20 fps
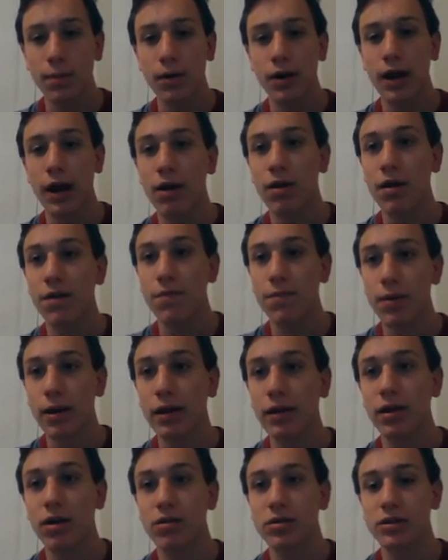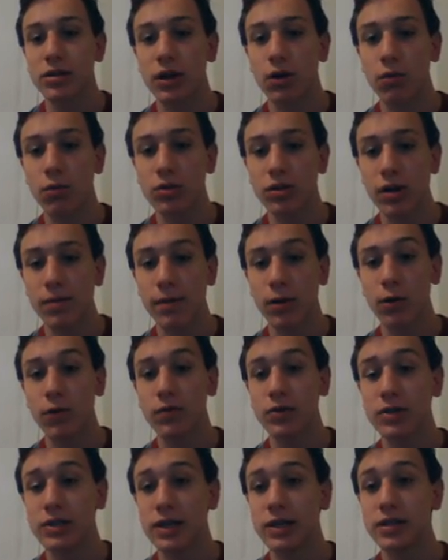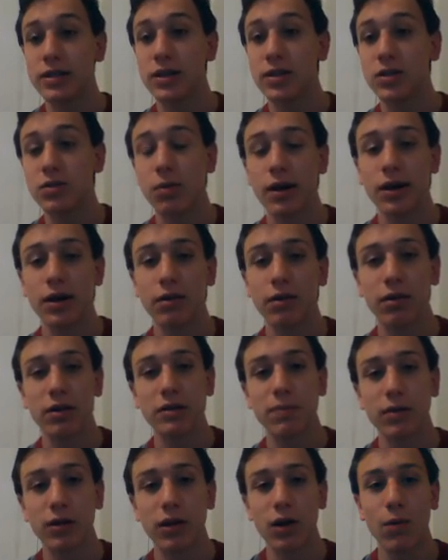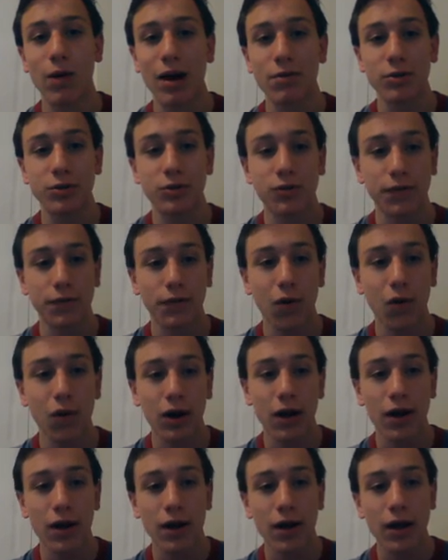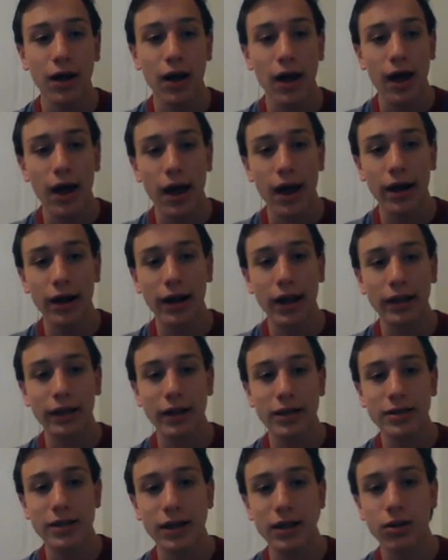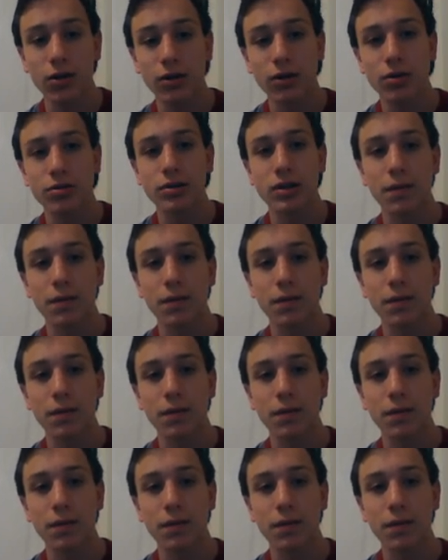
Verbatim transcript: put an area of pink there. So we're talking about over 16, 20 degrees below average for Florida. And again, let's take a look at